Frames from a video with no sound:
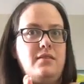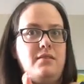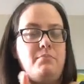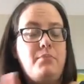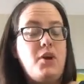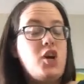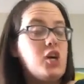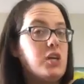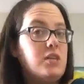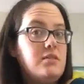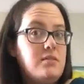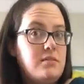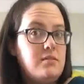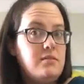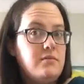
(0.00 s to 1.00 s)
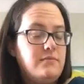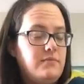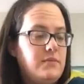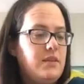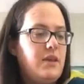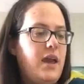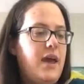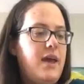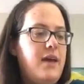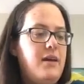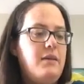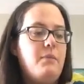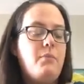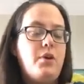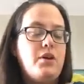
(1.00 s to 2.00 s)
birds,
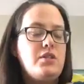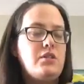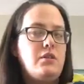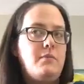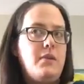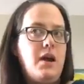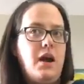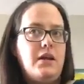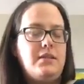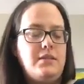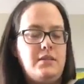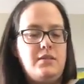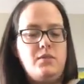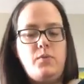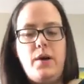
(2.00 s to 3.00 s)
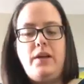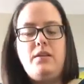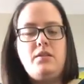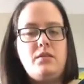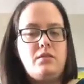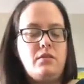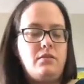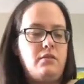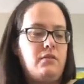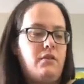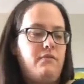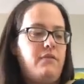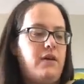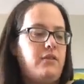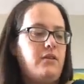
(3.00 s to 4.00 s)
and birds could be hunted as well as their
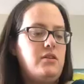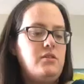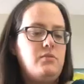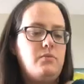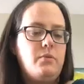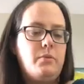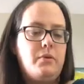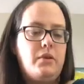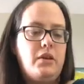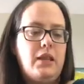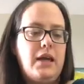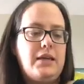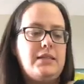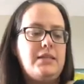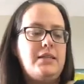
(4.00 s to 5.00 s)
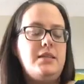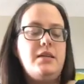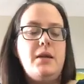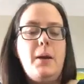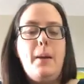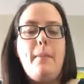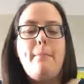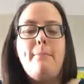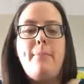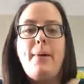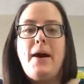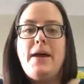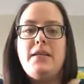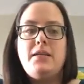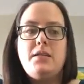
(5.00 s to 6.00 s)
feathers were collected,
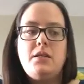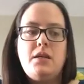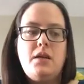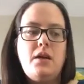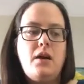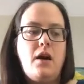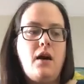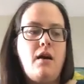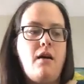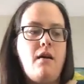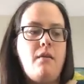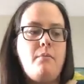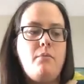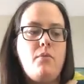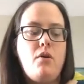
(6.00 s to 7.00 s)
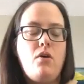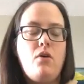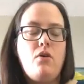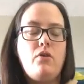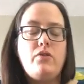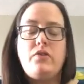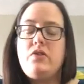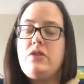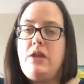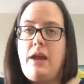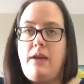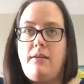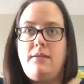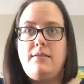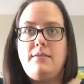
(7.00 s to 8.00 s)
but
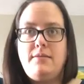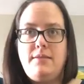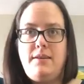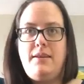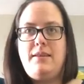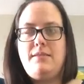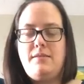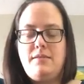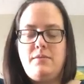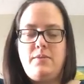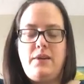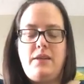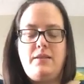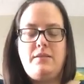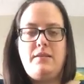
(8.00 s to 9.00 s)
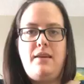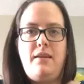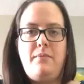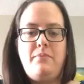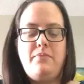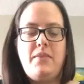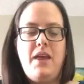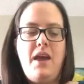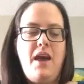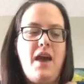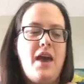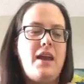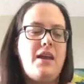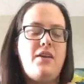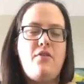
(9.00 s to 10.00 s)
snakes is this week's theme.
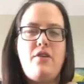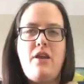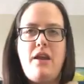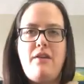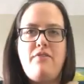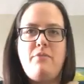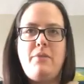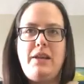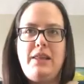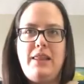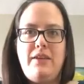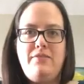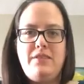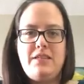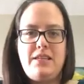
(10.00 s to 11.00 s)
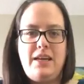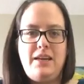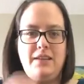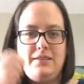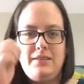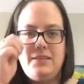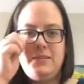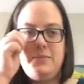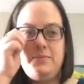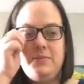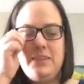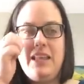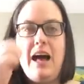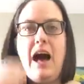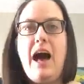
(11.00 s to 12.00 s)
And I know not everybody loves snakes.
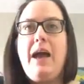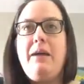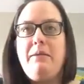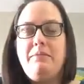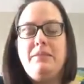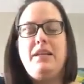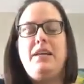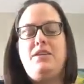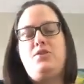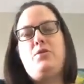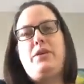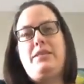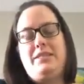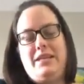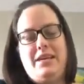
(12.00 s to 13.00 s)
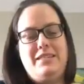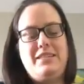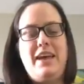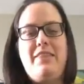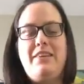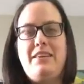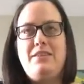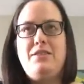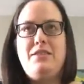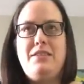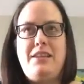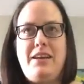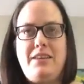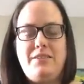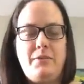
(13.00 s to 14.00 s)
I enjoy snakes. I think
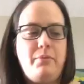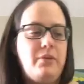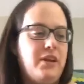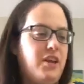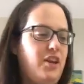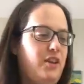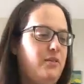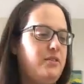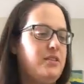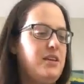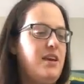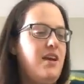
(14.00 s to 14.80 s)
snakes are pretty cute.